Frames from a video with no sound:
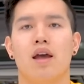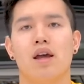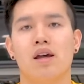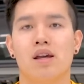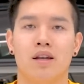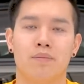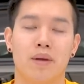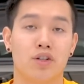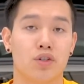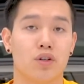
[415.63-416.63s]
and
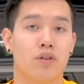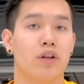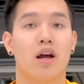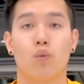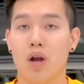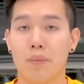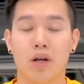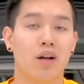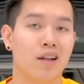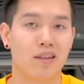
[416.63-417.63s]
make sure they're not
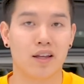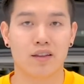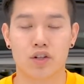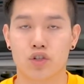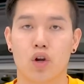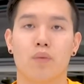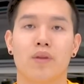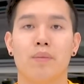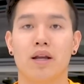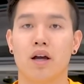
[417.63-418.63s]
rubbing on anything that's sharp
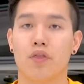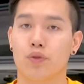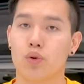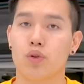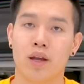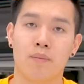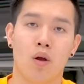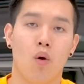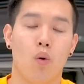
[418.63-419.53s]
that may cut through them,